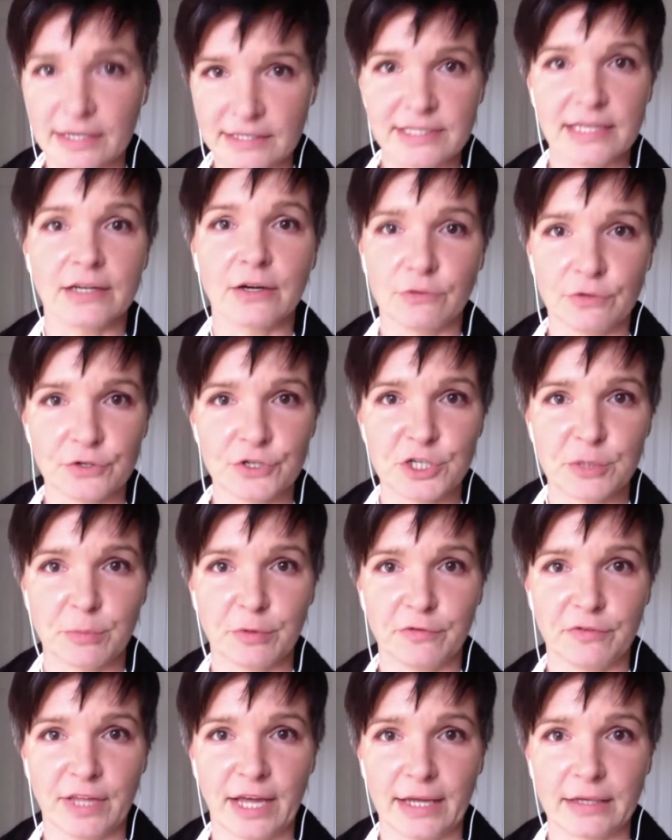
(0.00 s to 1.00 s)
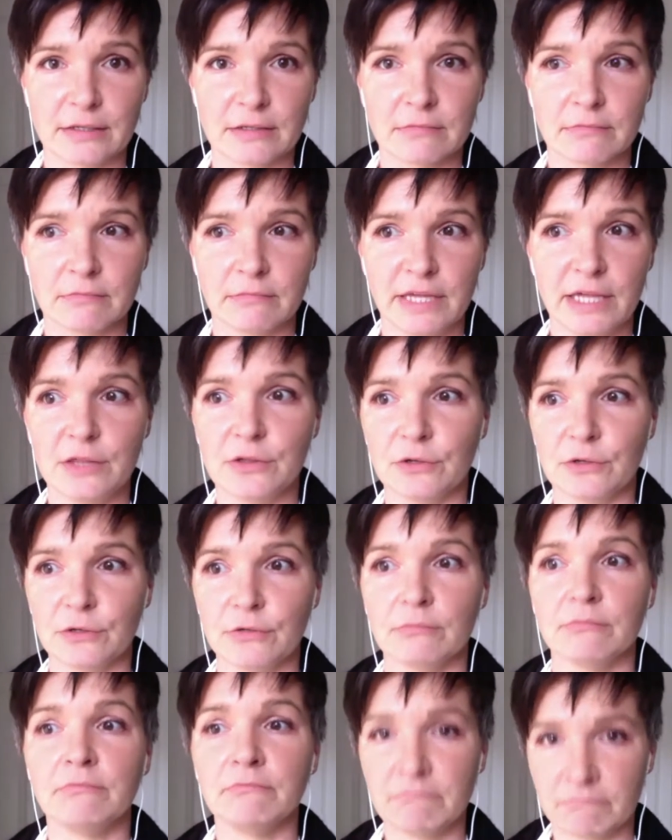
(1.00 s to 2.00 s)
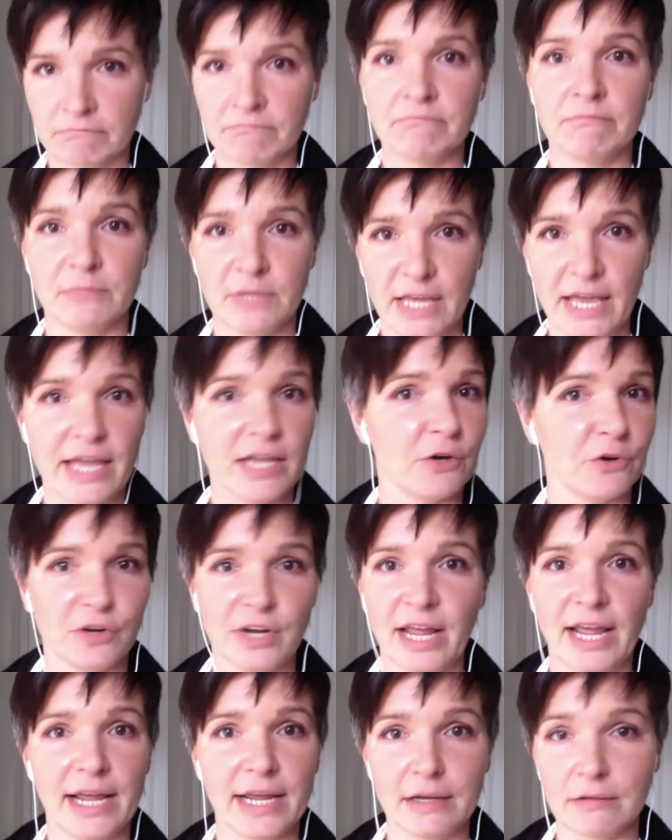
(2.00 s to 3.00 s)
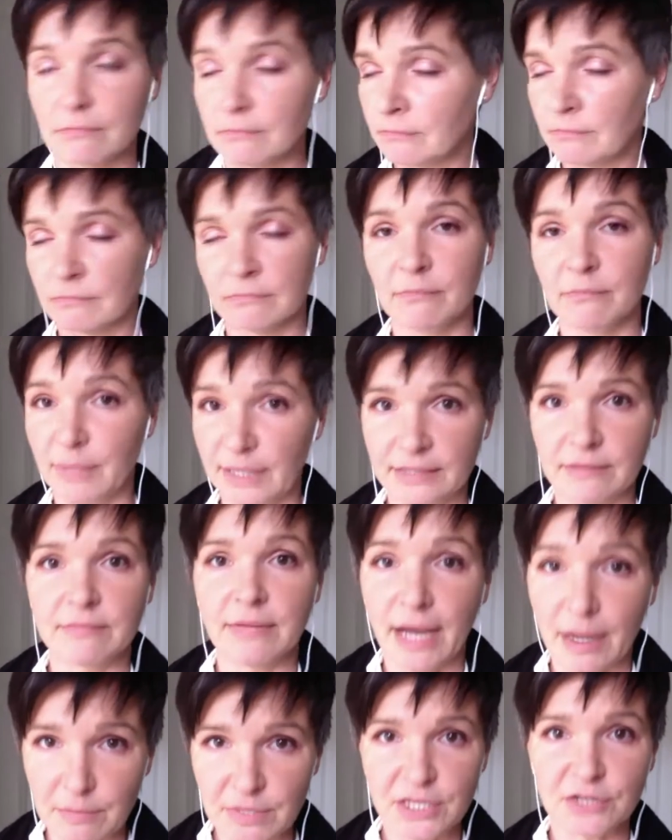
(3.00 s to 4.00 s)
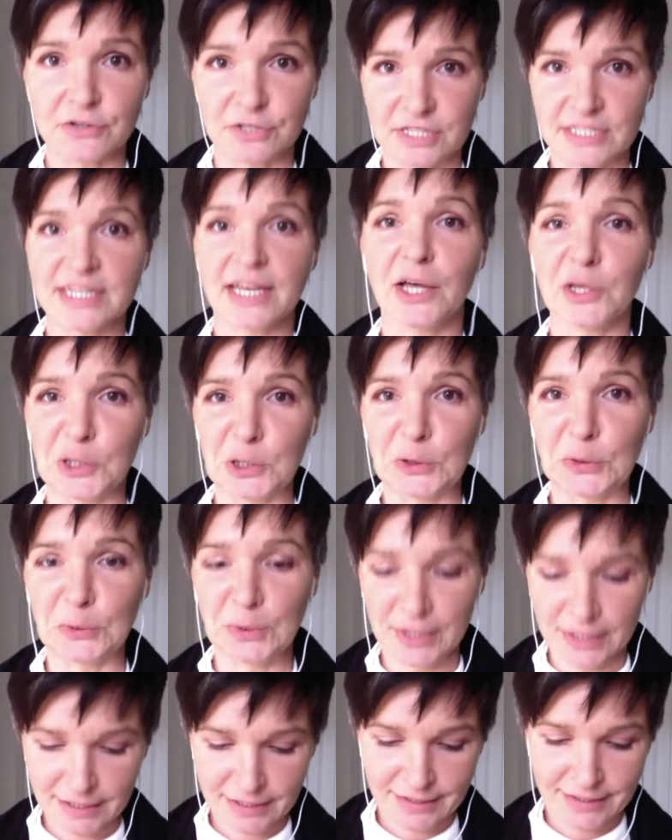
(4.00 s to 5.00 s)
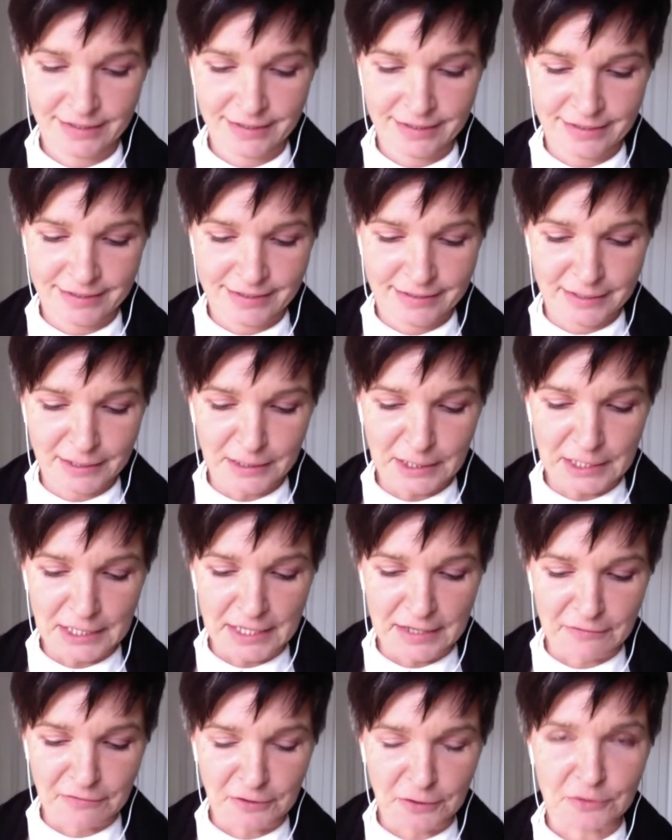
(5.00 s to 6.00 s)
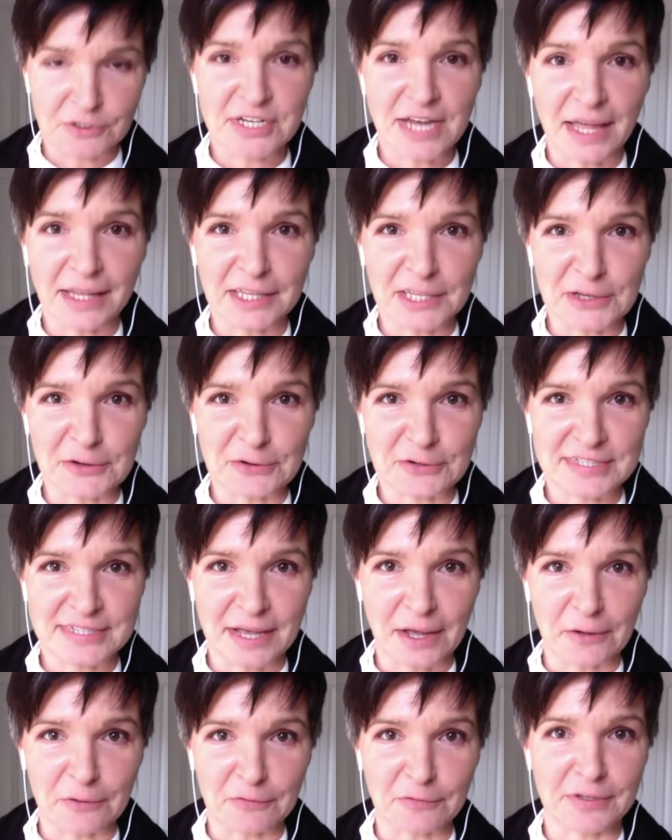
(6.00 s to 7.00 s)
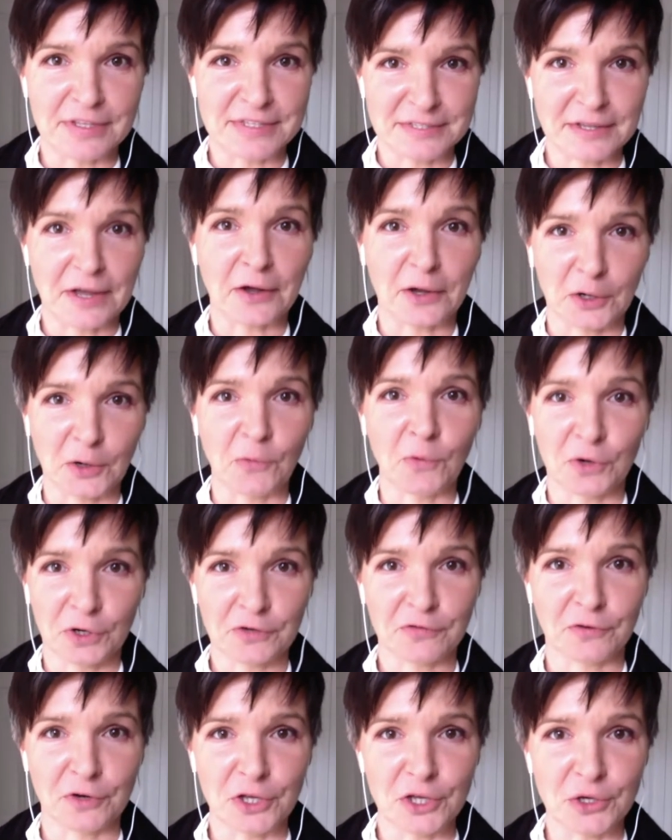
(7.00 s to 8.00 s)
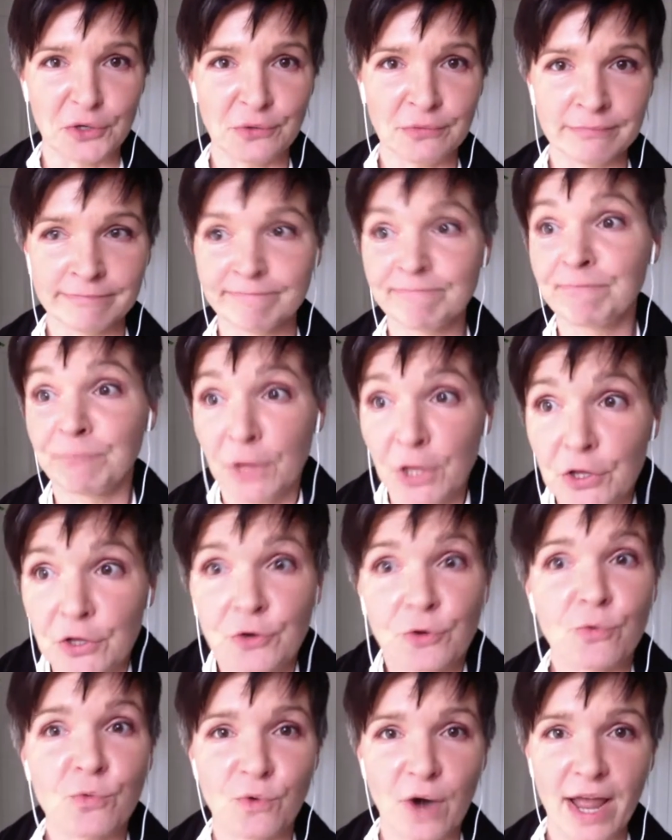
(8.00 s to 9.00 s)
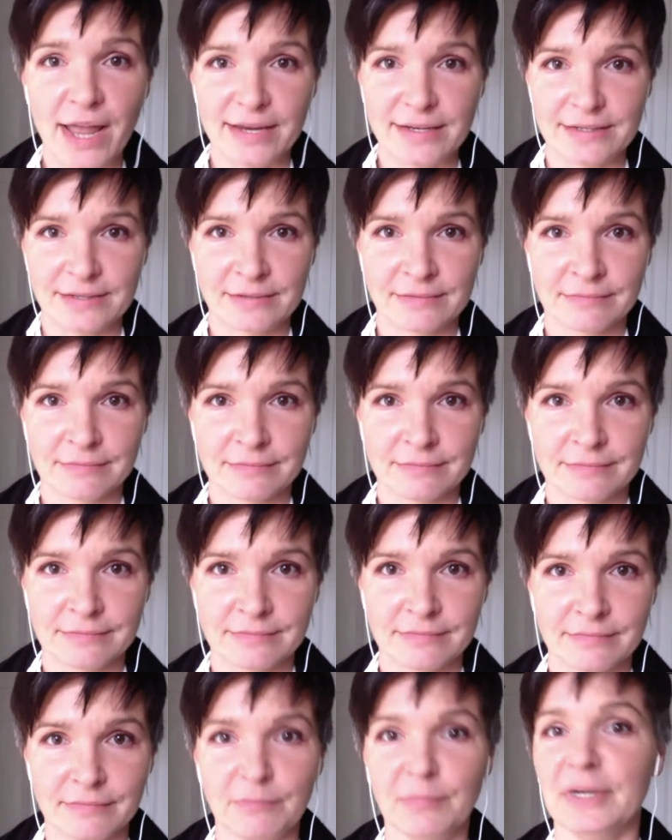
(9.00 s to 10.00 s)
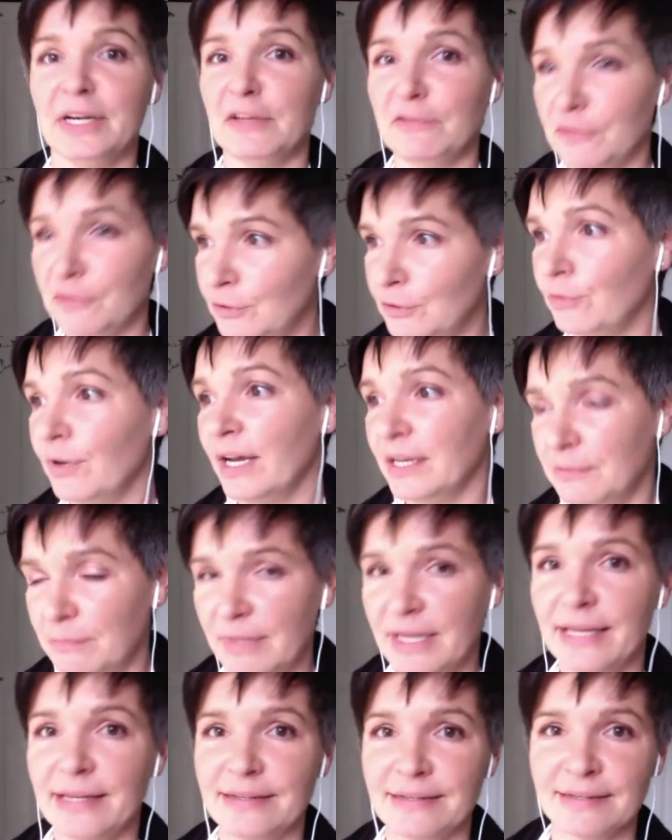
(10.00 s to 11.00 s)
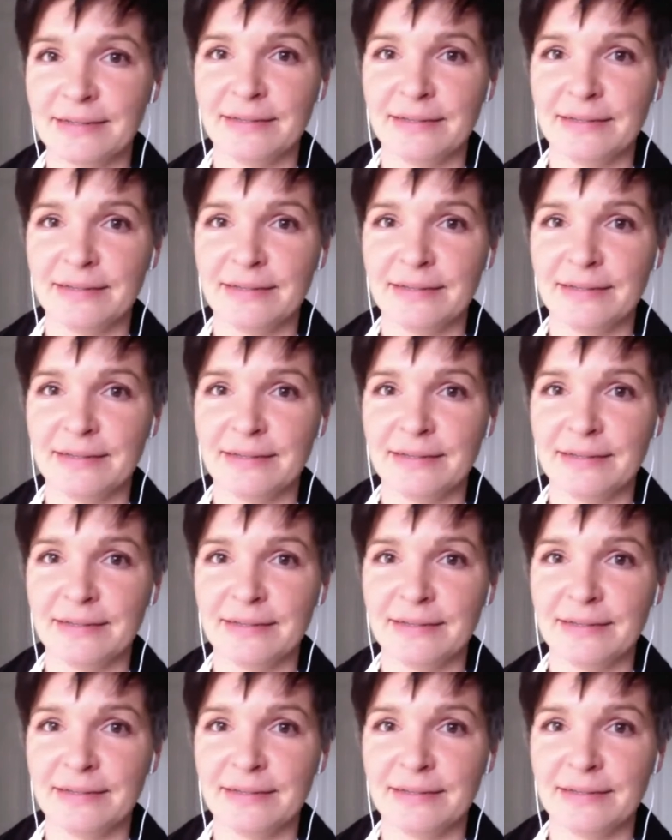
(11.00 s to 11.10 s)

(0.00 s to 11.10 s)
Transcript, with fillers: but if you admit that you got to take this to the next level by incorporating emotion because that's how people make decisions, then baby, we got to talk. All right. So